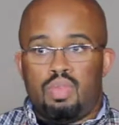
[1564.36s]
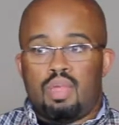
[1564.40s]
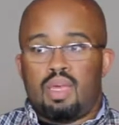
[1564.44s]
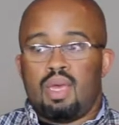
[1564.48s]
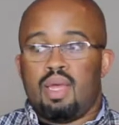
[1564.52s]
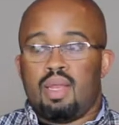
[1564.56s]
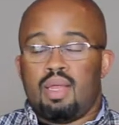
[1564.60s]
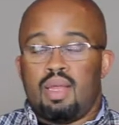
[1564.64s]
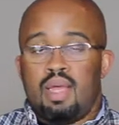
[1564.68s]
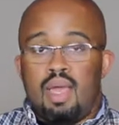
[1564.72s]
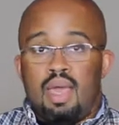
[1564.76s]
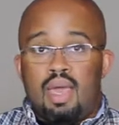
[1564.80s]

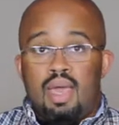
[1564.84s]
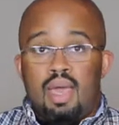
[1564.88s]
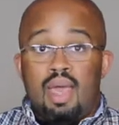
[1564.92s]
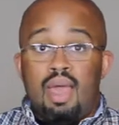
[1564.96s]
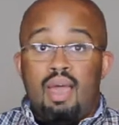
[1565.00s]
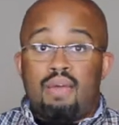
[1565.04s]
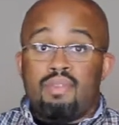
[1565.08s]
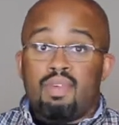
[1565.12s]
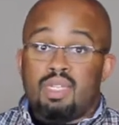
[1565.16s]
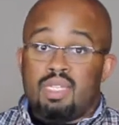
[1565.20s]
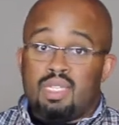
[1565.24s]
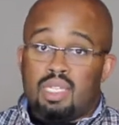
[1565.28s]
that
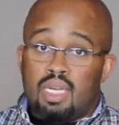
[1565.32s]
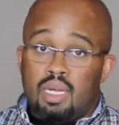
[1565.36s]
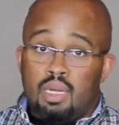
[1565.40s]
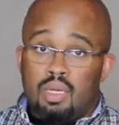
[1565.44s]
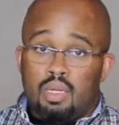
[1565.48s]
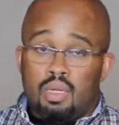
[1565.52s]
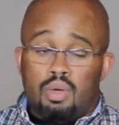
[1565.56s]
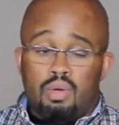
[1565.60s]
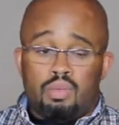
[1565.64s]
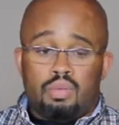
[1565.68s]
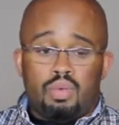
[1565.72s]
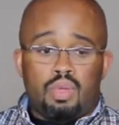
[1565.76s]
have a
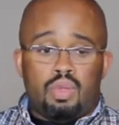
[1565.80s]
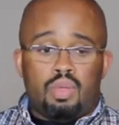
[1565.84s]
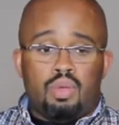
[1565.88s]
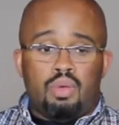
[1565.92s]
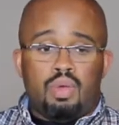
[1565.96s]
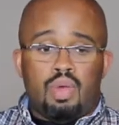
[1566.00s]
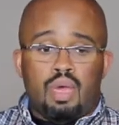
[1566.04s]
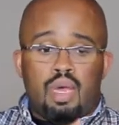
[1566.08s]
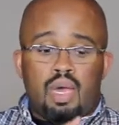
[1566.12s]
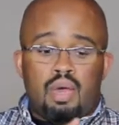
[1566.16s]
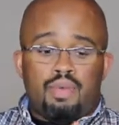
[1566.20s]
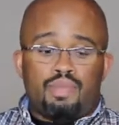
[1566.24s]
debt load, whether
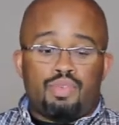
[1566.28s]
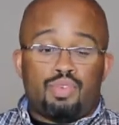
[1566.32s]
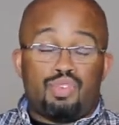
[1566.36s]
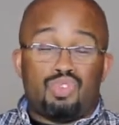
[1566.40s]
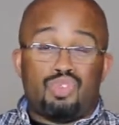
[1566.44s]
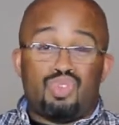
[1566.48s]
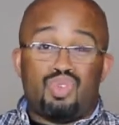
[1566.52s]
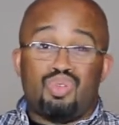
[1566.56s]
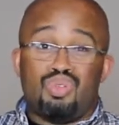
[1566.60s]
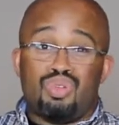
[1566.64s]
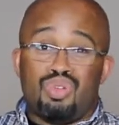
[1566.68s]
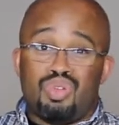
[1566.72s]
you have a
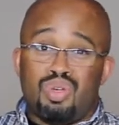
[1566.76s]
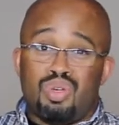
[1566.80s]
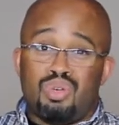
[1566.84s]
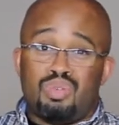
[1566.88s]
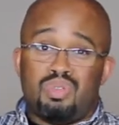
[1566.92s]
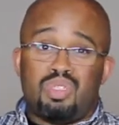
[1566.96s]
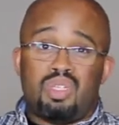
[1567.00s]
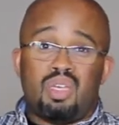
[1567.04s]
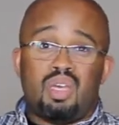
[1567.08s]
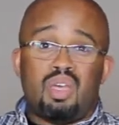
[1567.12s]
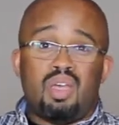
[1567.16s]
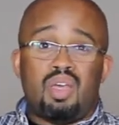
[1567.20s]
student
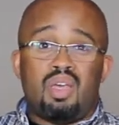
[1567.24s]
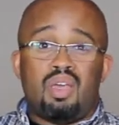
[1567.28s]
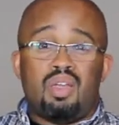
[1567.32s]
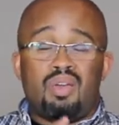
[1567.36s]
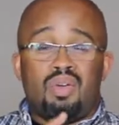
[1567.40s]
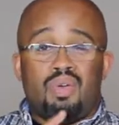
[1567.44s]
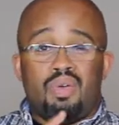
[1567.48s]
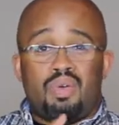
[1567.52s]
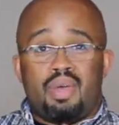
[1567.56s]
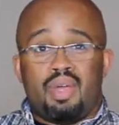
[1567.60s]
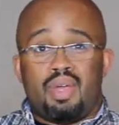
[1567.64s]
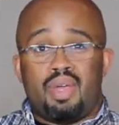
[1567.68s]
loan
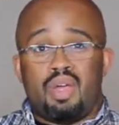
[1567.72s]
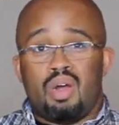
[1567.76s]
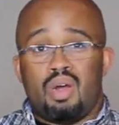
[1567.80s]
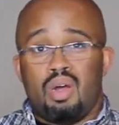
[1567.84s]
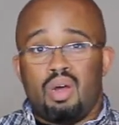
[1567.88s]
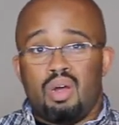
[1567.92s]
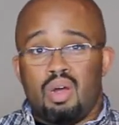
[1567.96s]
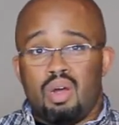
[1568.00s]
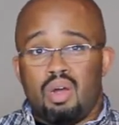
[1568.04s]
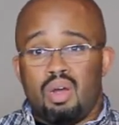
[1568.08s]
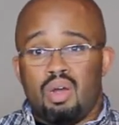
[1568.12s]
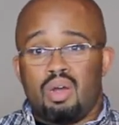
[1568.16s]
debt or a
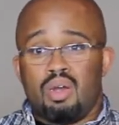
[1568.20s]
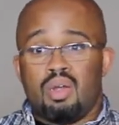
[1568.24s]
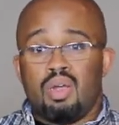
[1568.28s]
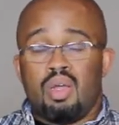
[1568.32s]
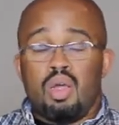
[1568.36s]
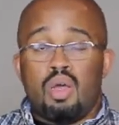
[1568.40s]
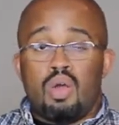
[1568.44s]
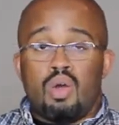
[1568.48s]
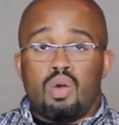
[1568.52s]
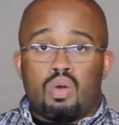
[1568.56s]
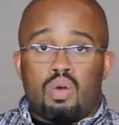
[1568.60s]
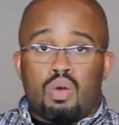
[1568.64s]
car
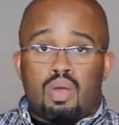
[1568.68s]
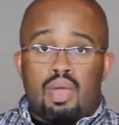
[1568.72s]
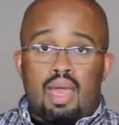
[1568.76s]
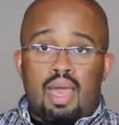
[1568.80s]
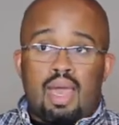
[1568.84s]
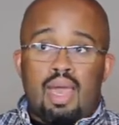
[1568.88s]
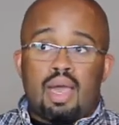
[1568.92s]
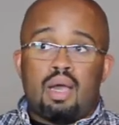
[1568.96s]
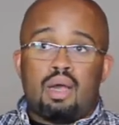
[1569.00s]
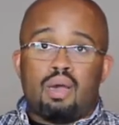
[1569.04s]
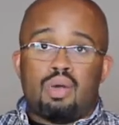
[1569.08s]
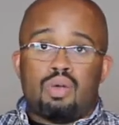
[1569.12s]
or a
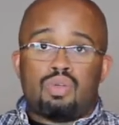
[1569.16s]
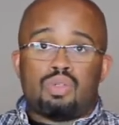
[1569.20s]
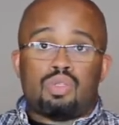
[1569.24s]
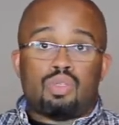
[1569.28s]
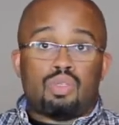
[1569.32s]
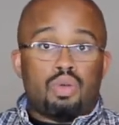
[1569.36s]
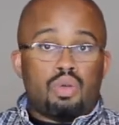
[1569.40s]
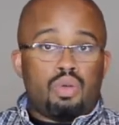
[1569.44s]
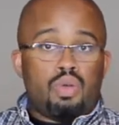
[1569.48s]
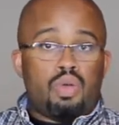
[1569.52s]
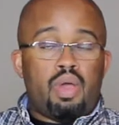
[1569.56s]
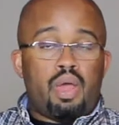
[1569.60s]

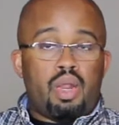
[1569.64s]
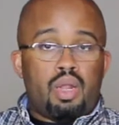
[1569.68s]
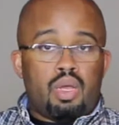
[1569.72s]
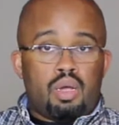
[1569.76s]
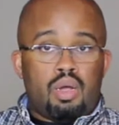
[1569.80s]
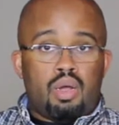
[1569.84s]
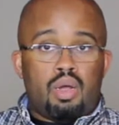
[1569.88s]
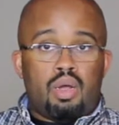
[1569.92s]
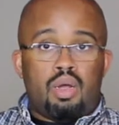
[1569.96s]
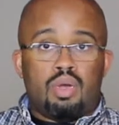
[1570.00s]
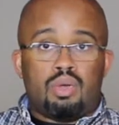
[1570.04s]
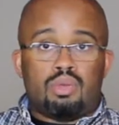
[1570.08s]
house or
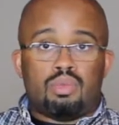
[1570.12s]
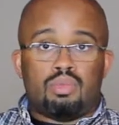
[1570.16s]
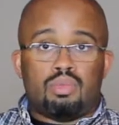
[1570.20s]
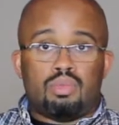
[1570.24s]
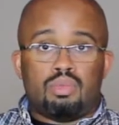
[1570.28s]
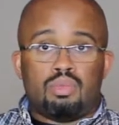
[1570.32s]
credit card.